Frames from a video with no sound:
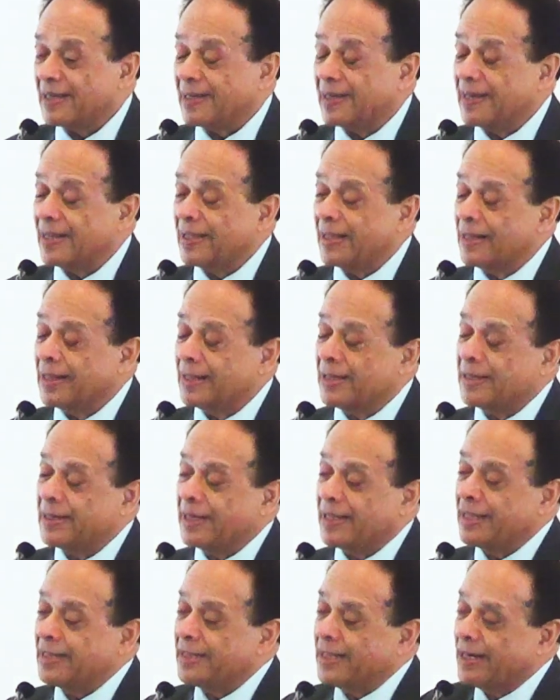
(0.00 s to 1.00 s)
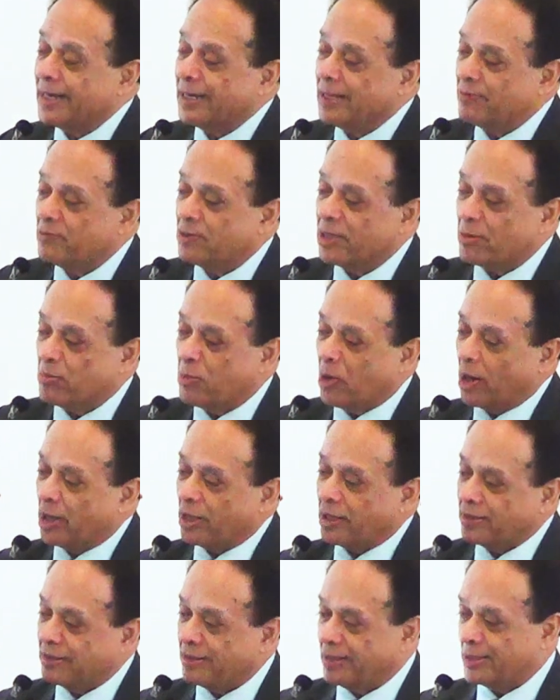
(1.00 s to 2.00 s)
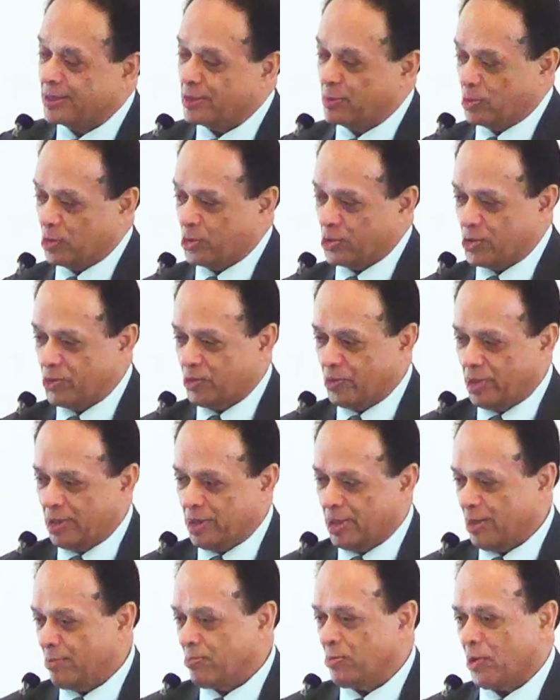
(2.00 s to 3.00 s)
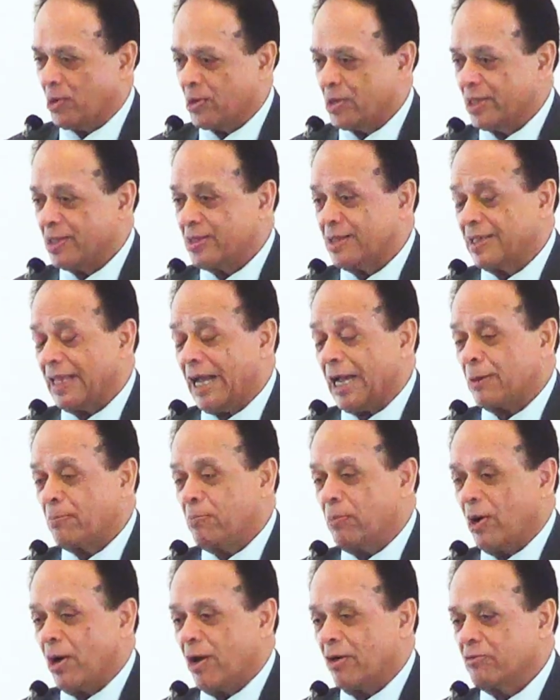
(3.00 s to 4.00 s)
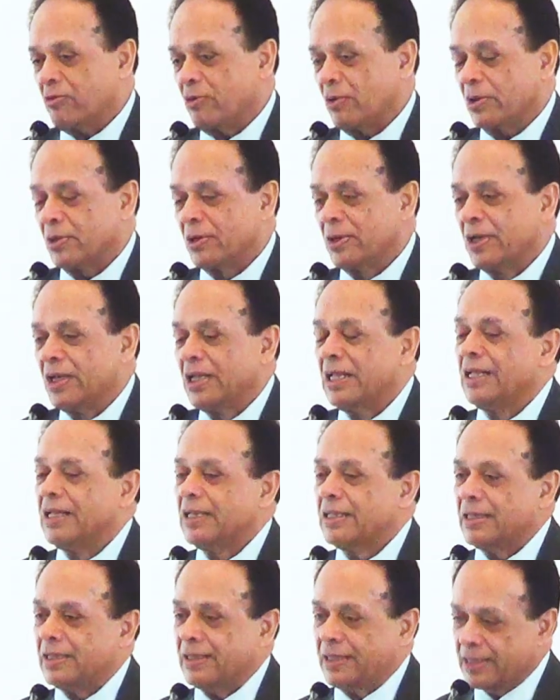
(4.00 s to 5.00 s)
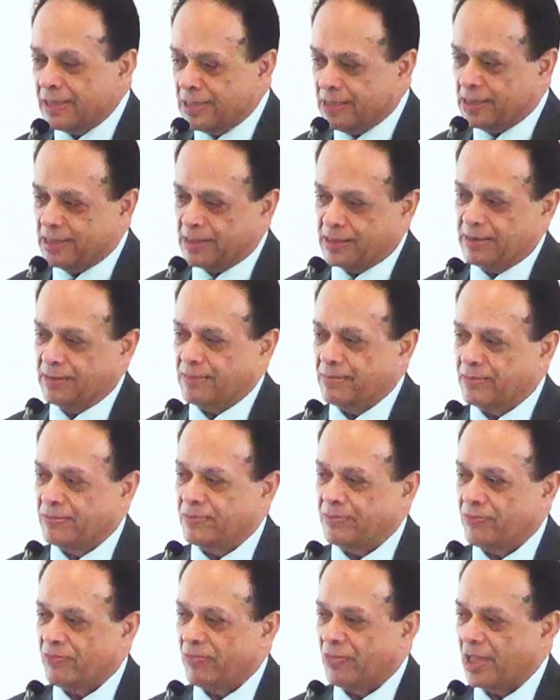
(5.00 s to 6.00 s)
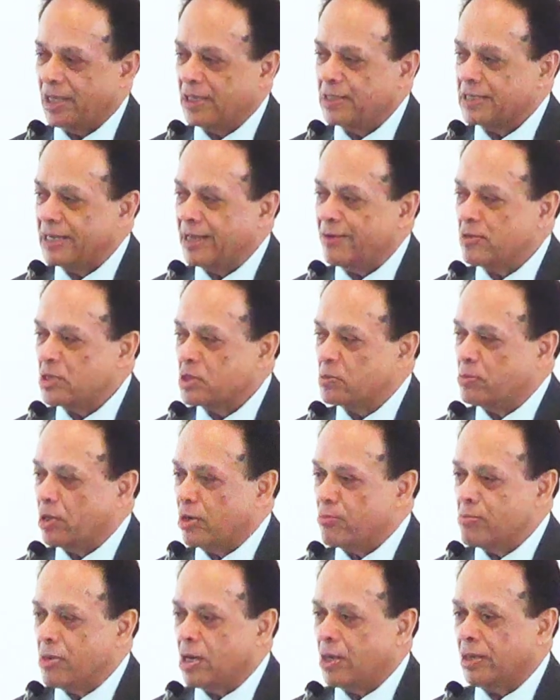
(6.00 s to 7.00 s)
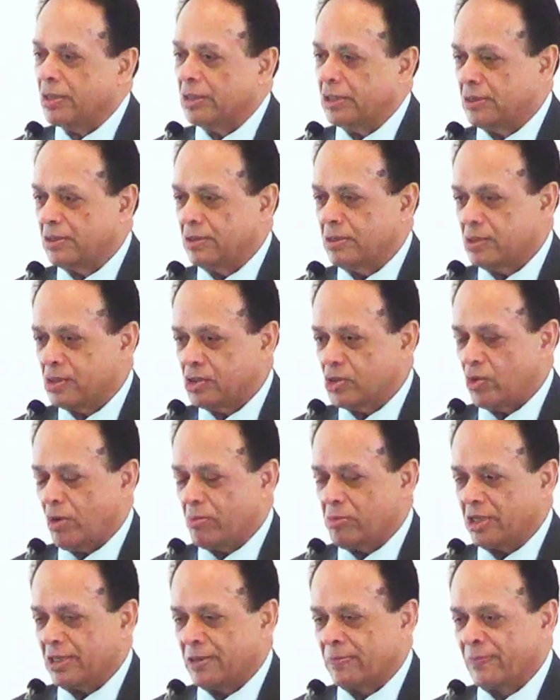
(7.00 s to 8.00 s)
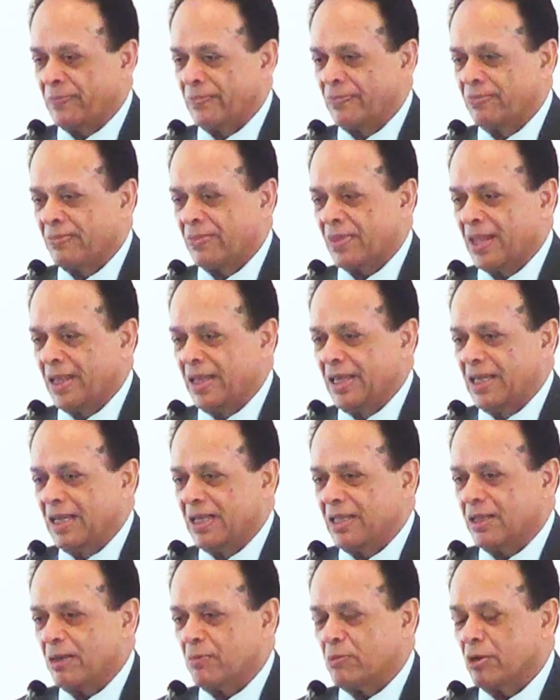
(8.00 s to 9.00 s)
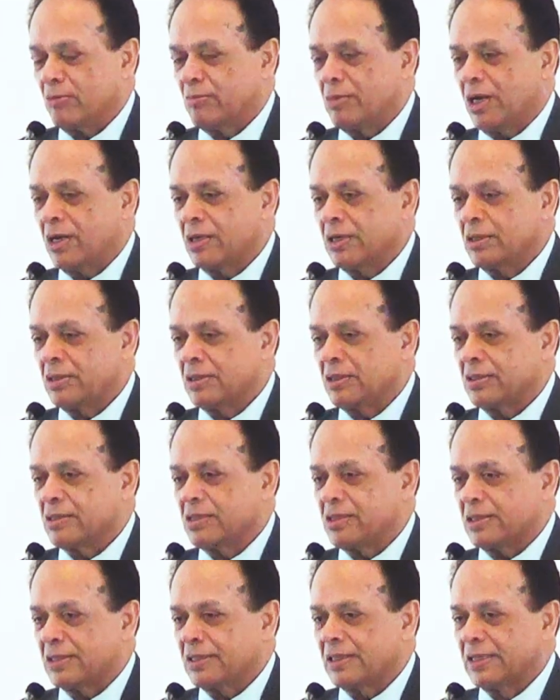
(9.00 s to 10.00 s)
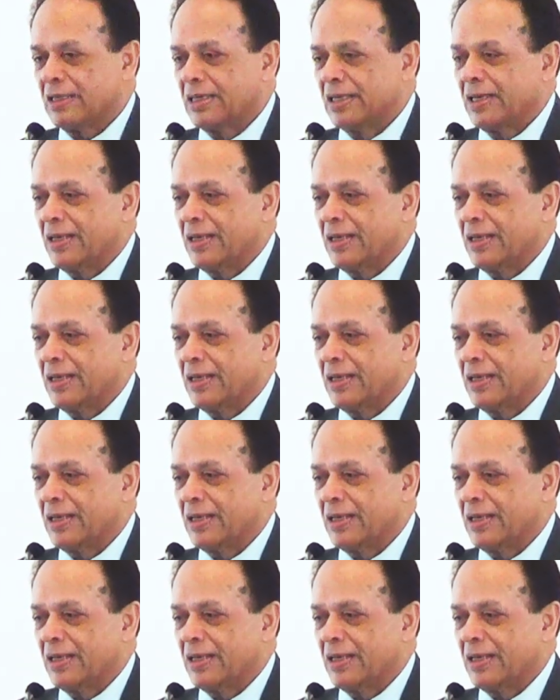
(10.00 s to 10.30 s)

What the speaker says: till the day they leave their body, they're supposed to read that book. It's that powerful. His name is Brahmananda Swami. The Brahmananda Ji.